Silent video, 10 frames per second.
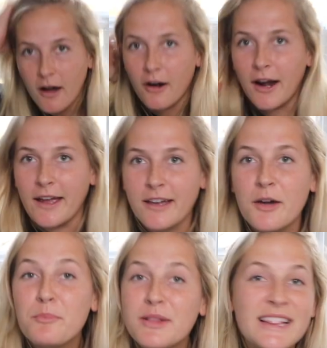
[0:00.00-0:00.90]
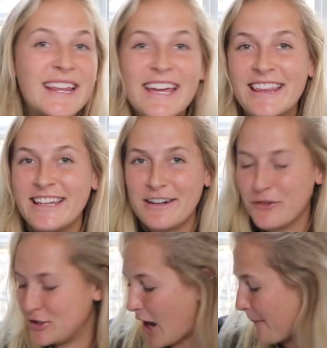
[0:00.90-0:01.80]
All right, completely
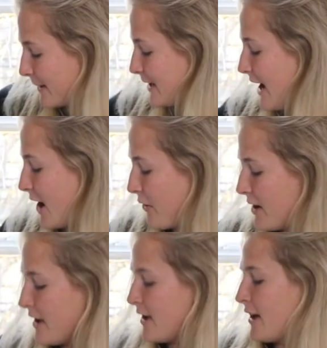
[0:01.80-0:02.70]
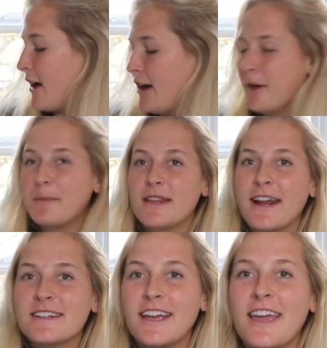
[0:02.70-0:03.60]
different topic now. But the
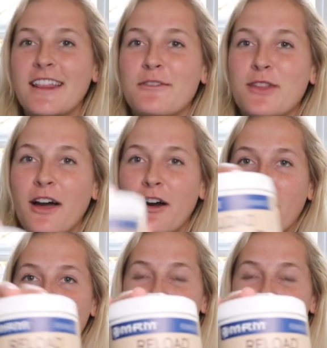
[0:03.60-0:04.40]
next thing I can't live without are